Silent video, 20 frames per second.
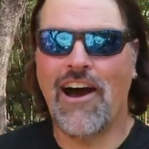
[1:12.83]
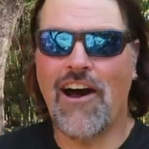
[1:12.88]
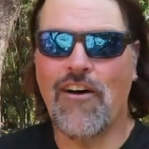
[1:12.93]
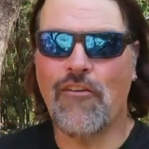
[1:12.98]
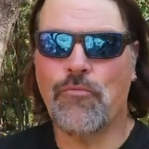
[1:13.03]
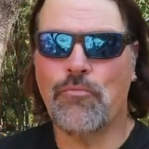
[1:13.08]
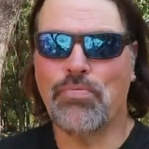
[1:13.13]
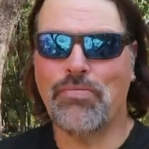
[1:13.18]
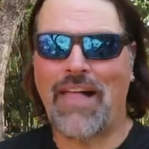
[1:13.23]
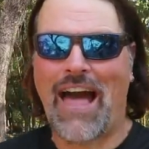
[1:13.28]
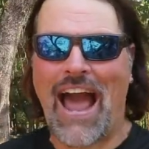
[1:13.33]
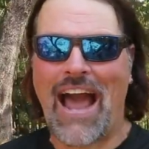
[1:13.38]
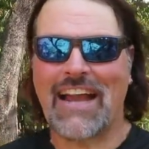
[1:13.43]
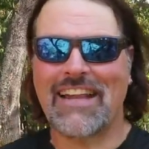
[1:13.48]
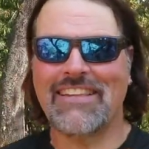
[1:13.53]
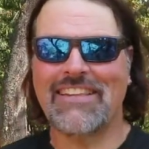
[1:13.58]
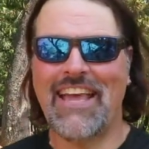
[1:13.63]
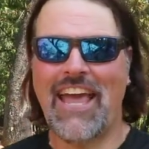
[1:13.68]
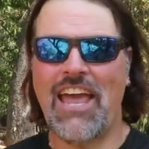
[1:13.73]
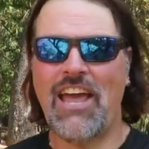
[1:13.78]
of
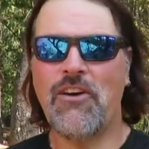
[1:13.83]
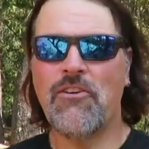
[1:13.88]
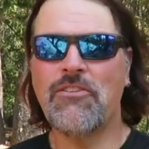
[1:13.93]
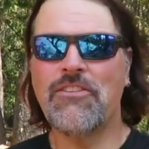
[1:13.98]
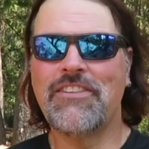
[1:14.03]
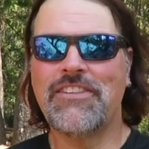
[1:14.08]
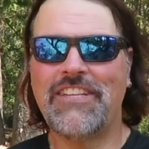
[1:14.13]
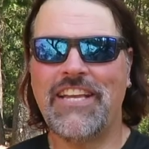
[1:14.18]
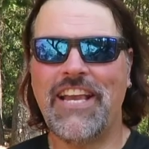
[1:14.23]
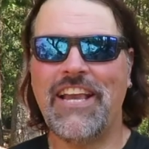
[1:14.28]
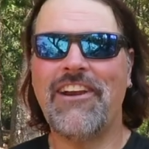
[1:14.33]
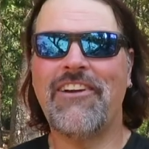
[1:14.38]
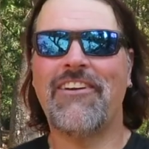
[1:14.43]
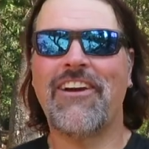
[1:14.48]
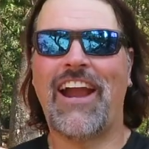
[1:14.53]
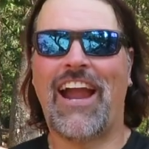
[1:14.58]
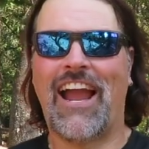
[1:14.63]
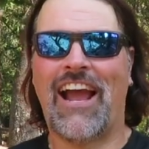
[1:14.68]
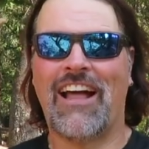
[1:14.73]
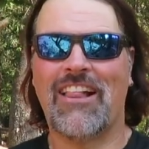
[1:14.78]
black-tailed
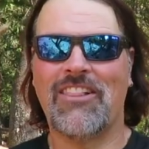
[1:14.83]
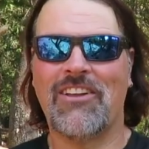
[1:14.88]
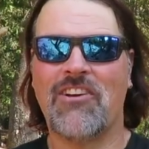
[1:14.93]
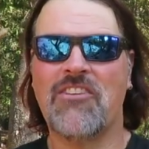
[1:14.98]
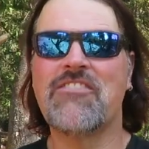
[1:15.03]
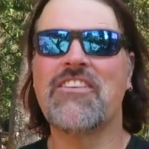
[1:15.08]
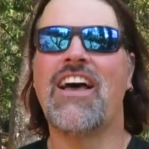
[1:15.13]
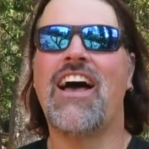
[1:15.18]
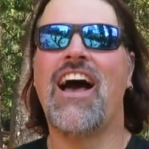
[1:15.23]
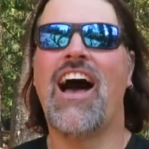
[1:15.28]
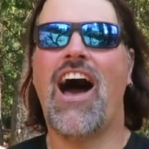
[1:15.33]
deer antlers